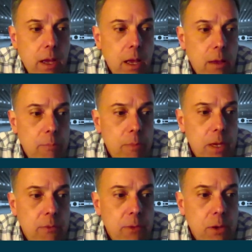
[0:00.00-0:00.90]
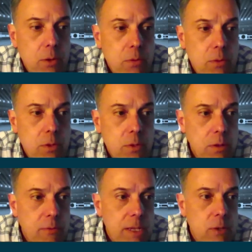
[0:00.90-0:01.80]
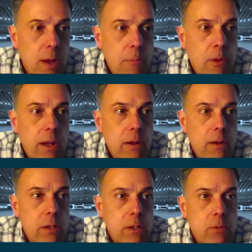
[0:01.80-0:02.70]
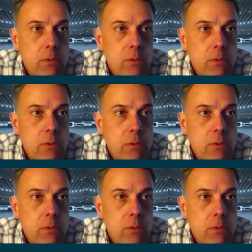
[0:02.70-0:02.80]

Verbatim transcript: if you're a venue operator,